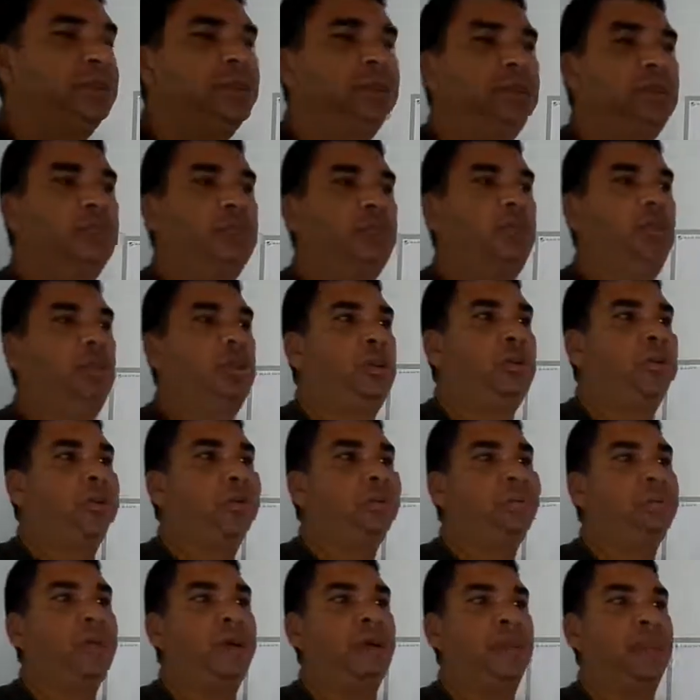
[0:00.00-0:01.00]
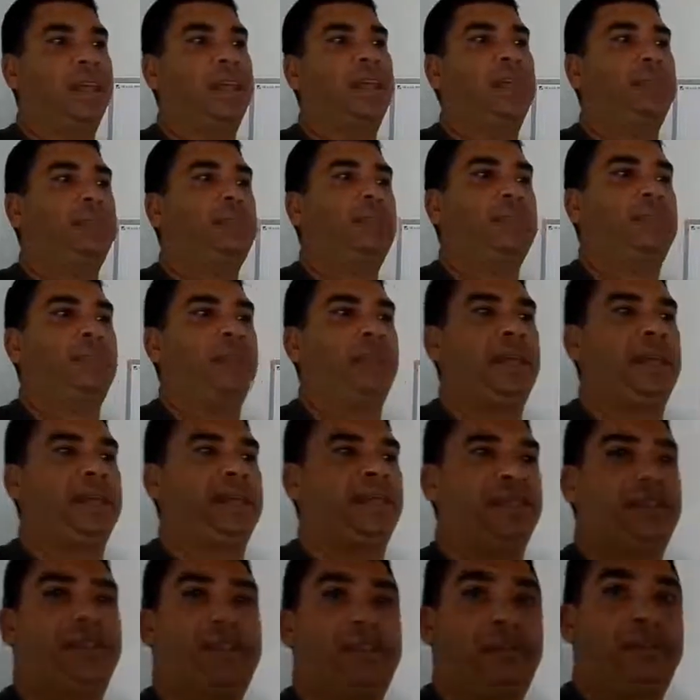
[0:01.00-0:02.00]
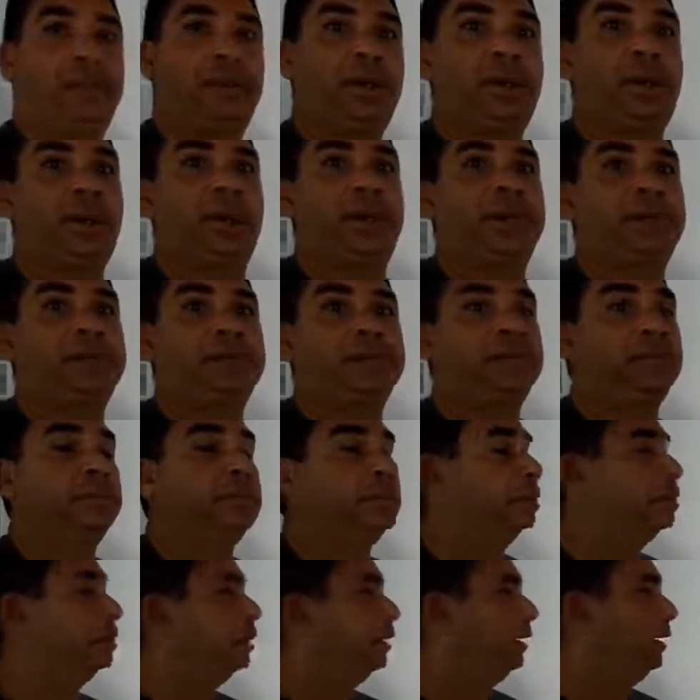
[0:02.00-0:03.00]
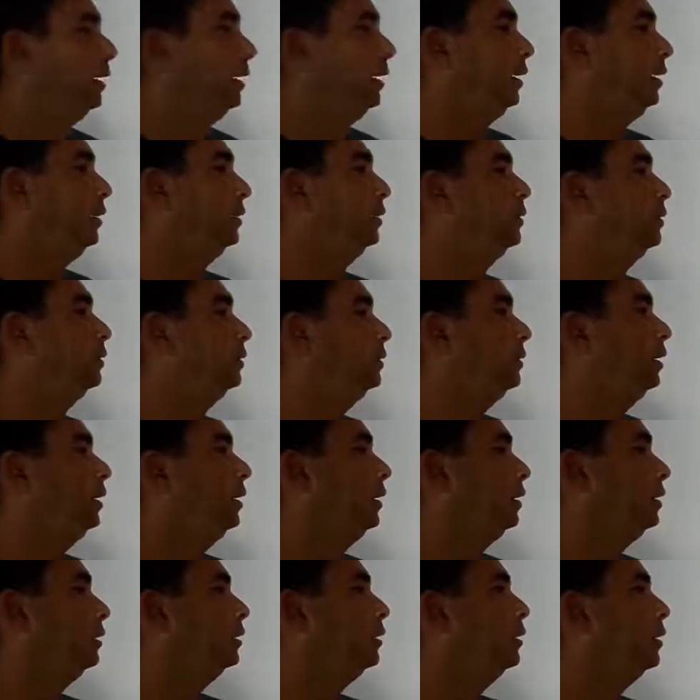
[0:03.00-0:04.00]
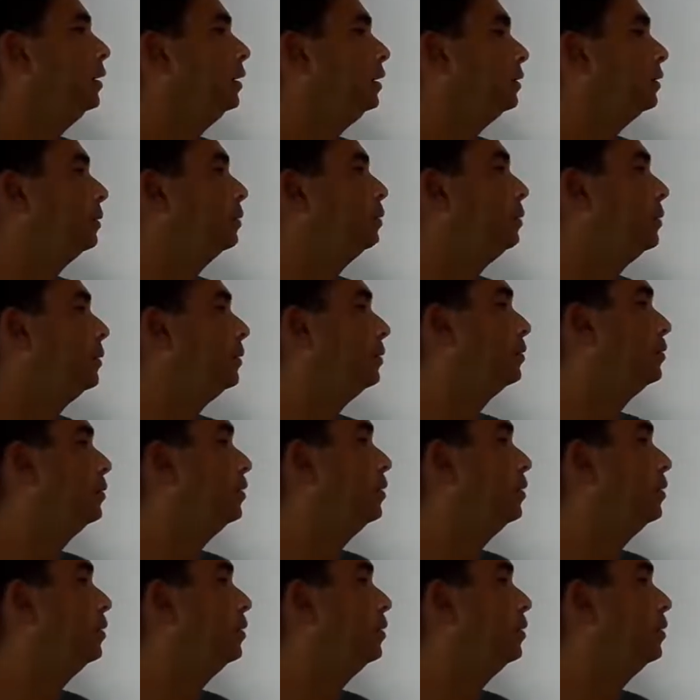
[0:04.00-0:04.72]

So a lot of people like to hit them hard and hit the person